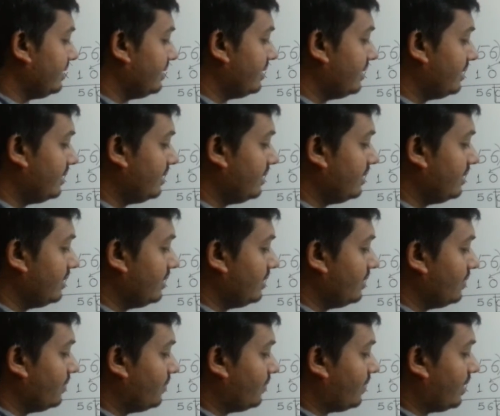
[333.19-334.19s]
It's again
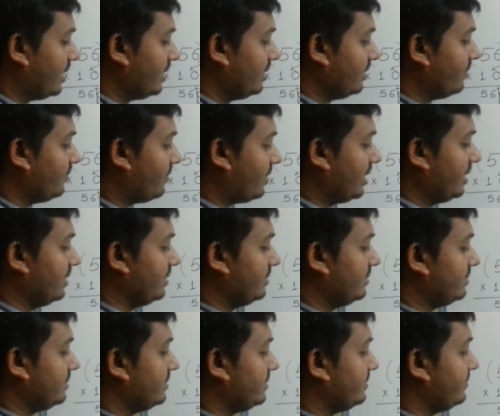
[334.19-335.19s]
1
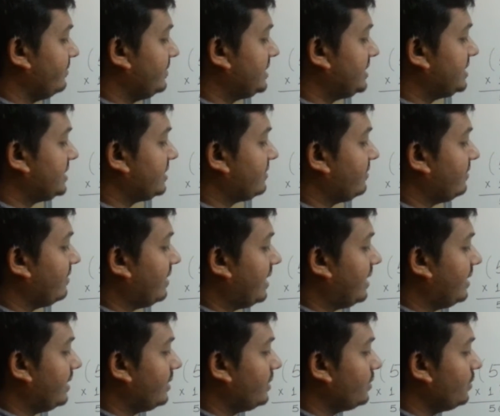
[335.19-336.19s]
1,
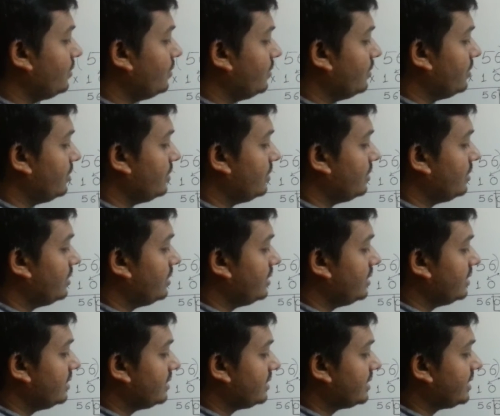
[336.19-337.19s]
which is equivalent to
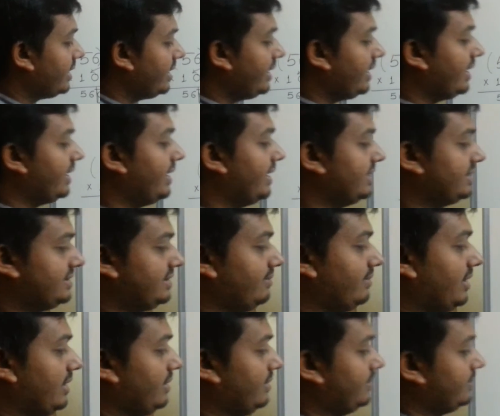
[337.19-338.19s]
3
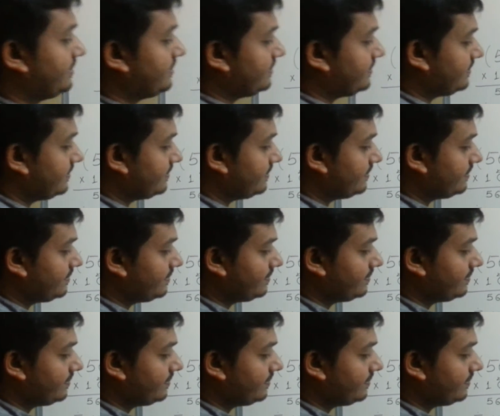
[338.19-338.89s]
in decimal,